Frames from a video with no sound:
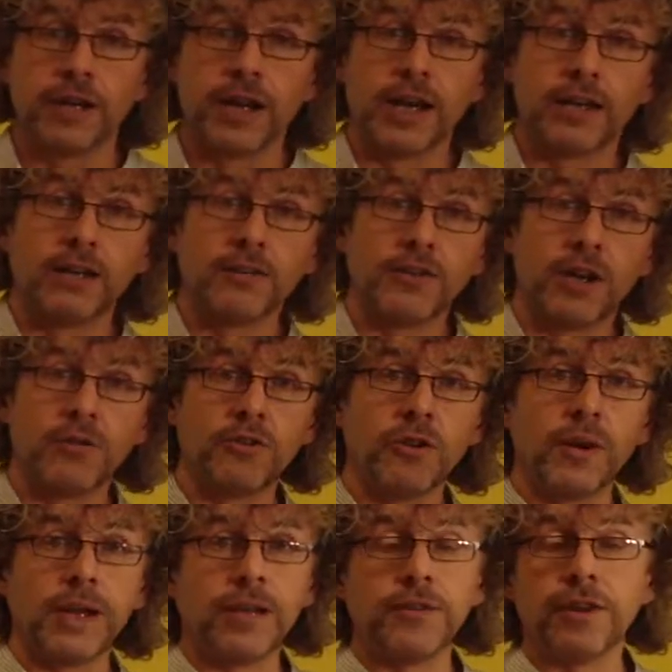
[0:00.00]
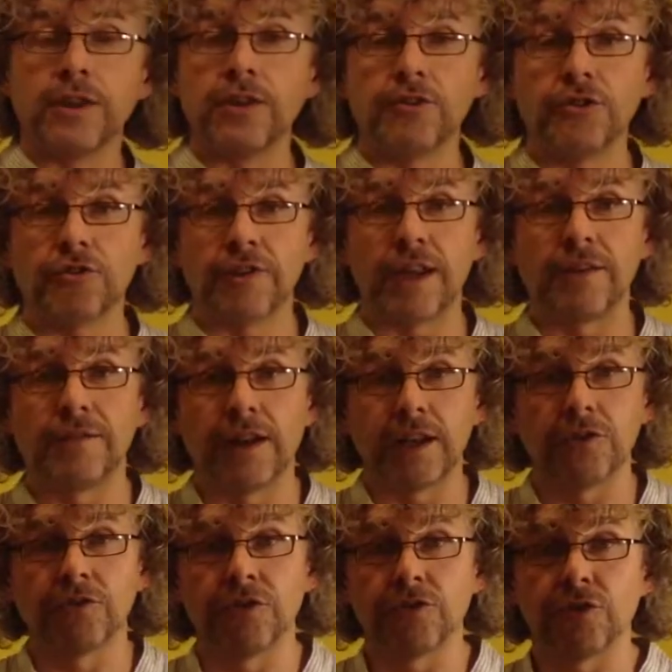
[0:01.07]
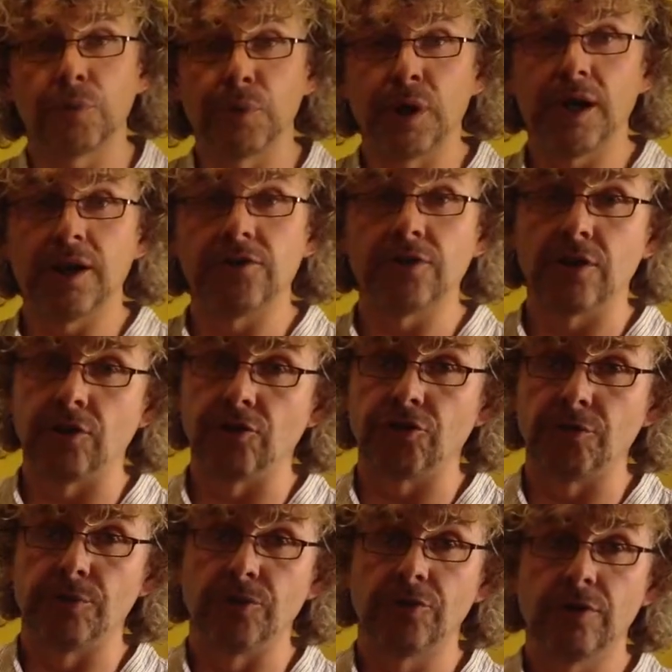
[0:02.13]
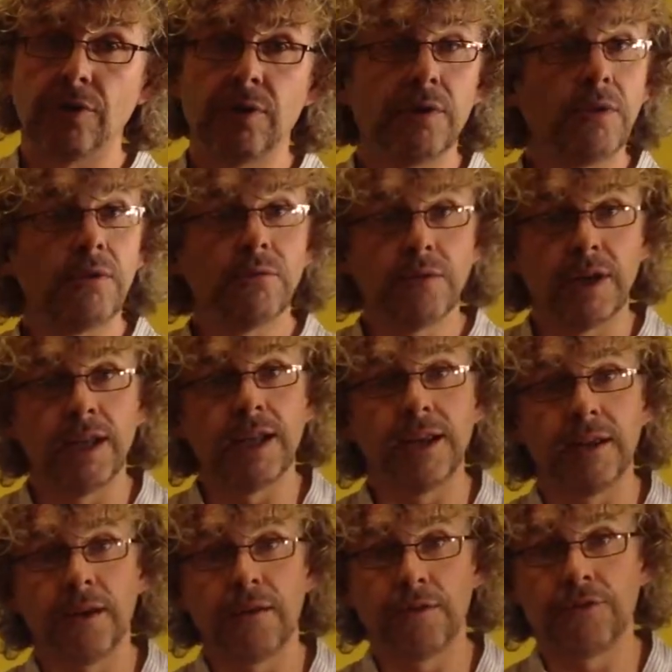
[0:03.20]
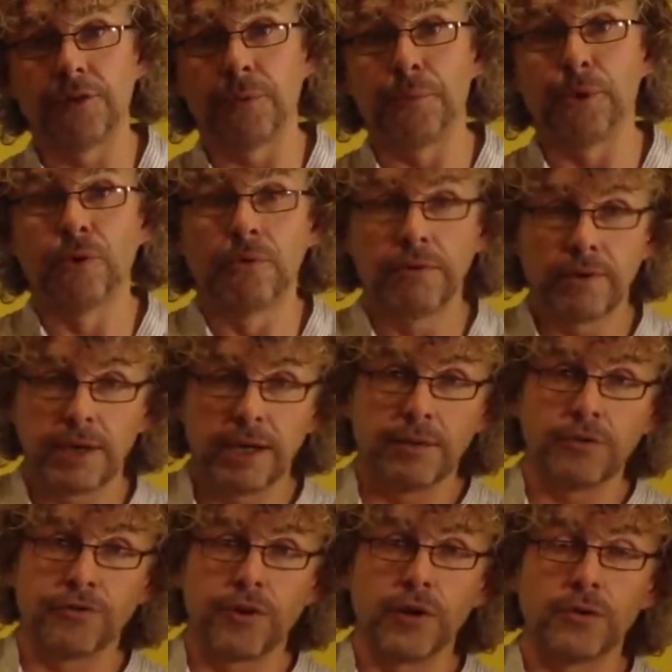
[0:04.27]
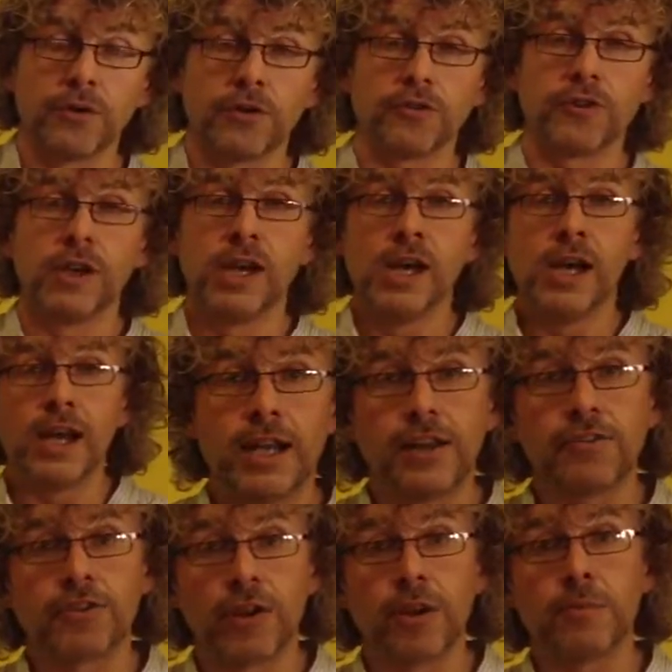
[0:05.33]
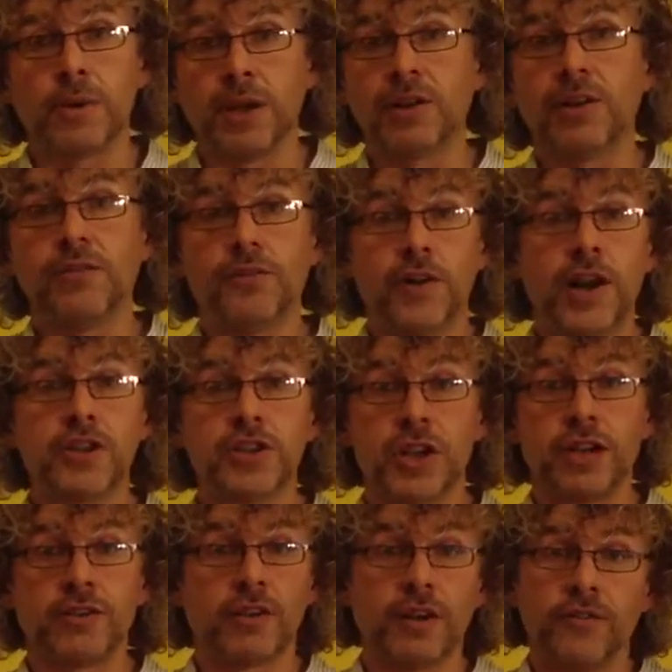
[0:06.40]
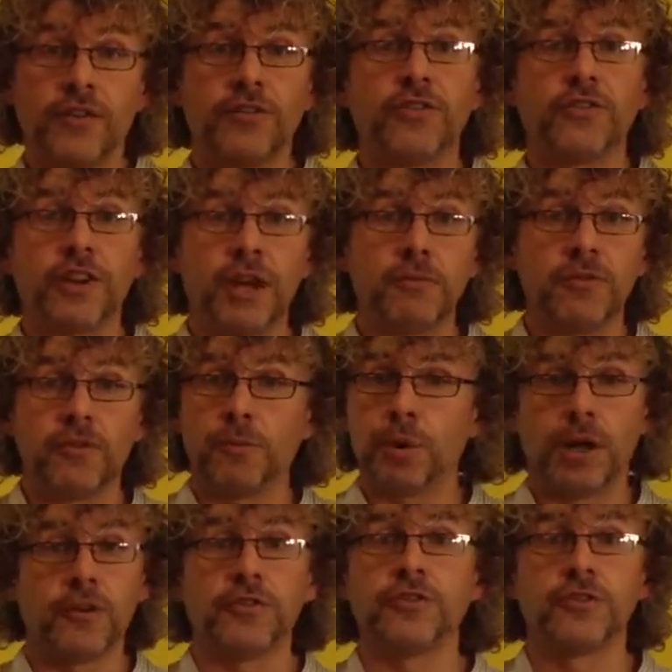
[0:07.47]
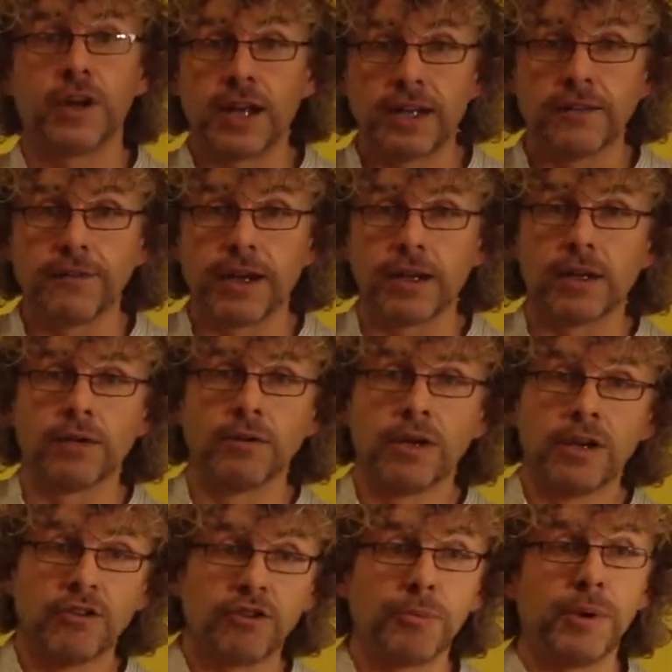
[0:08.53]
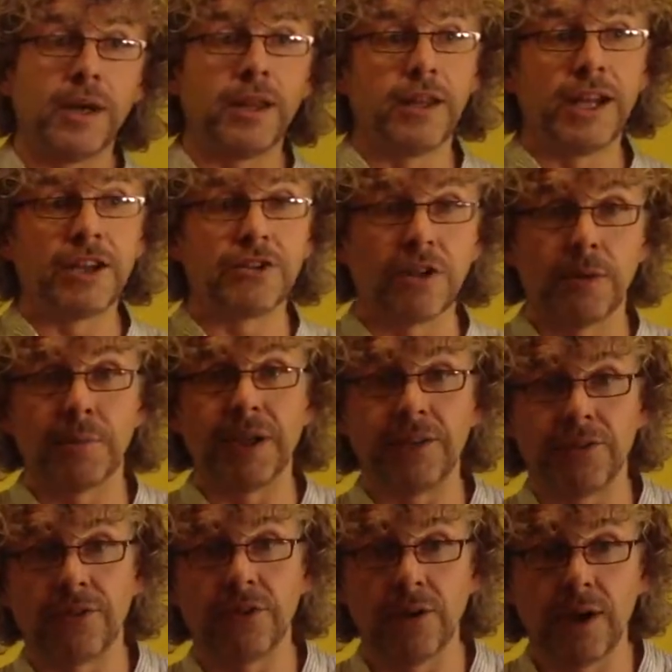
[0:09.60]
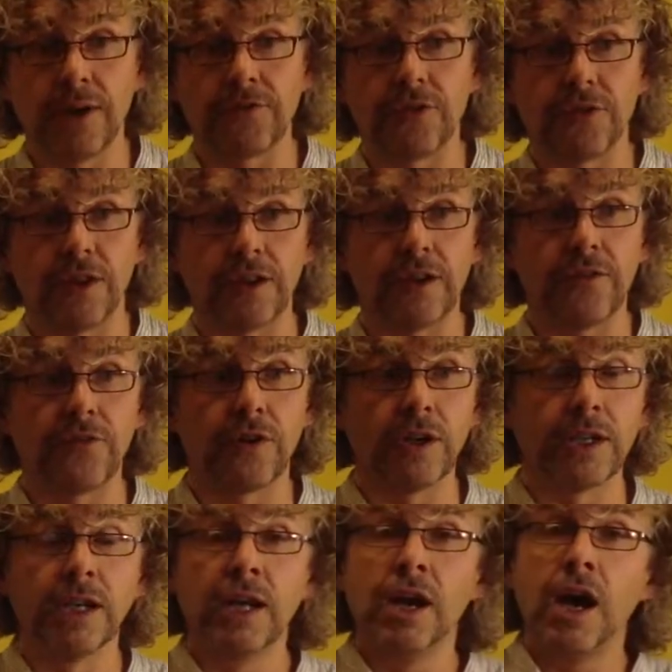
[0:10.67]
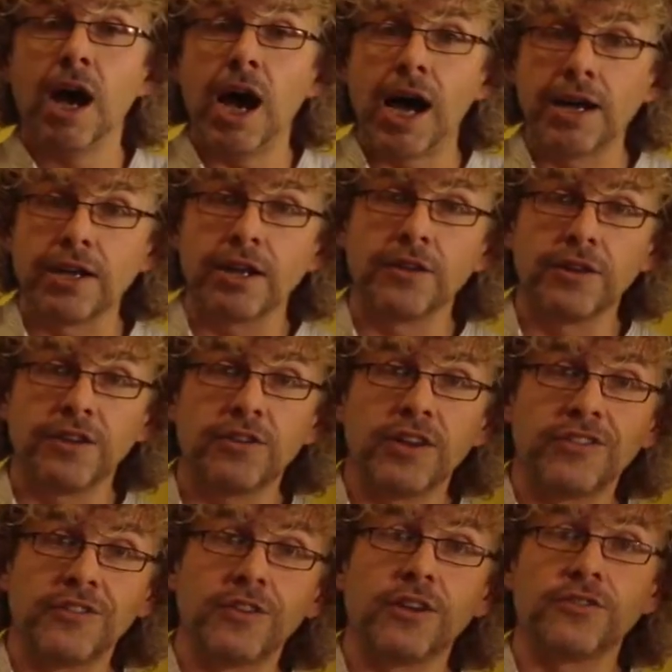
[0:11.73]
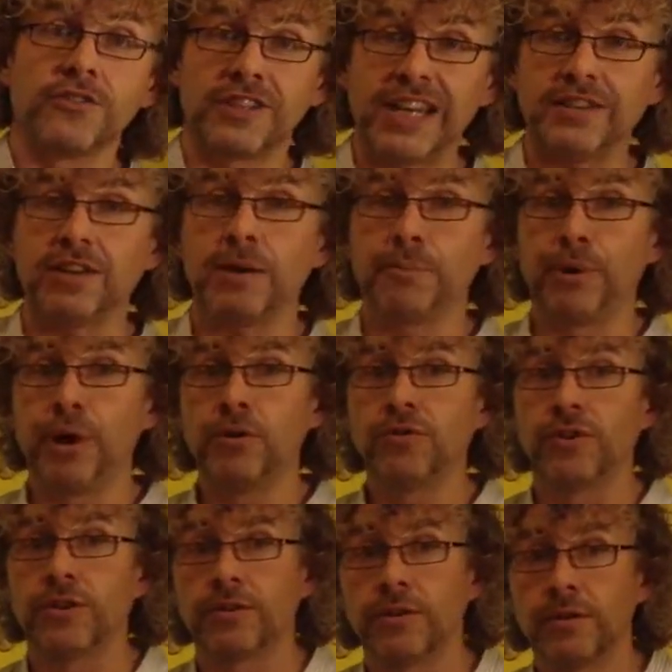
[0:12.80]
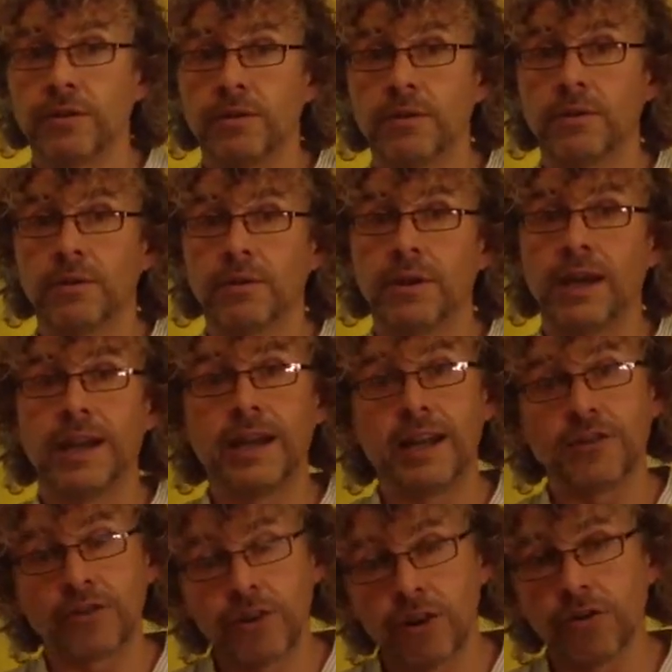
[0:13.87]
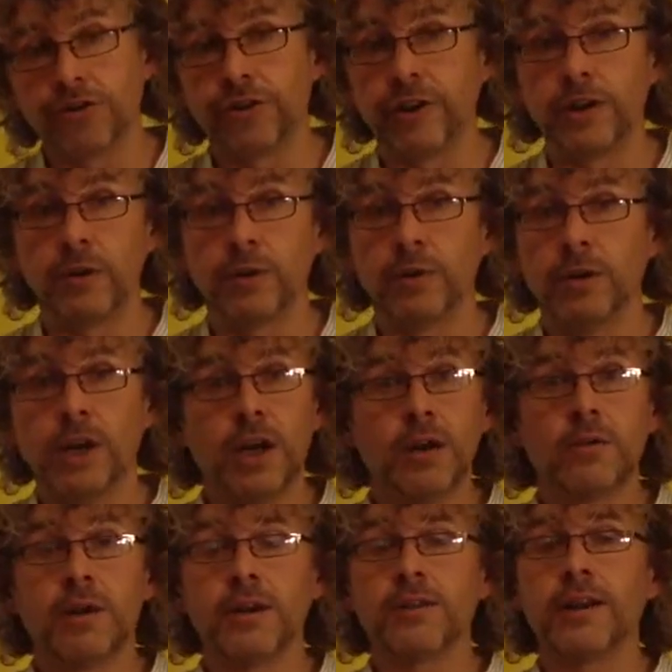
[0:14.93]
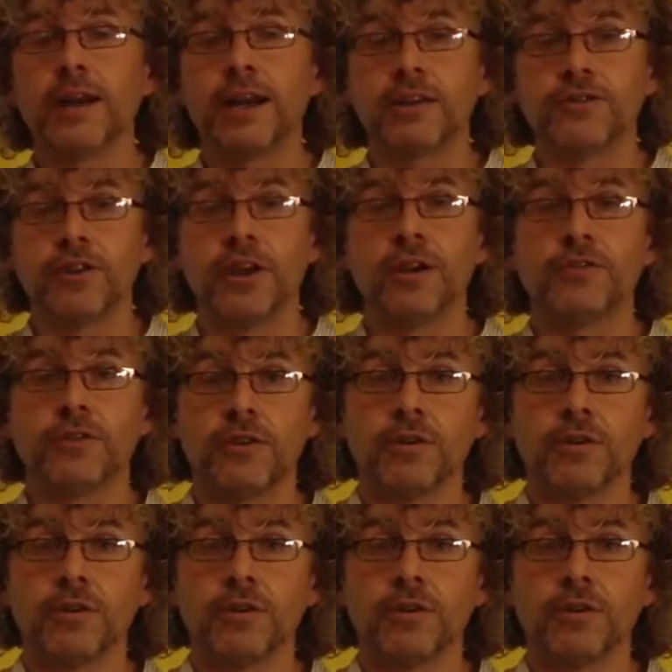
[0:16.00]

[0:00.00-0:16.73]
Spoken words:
First thing you see every day, don't do anything that doesn't add value to suppliers and customers. Really simple, keeps focused, and it's got to be differentiated. If it's the same as everybody else, it's not adding value. So by the nature of the beast, you have to think differently. And this isn't a static process, it is continual.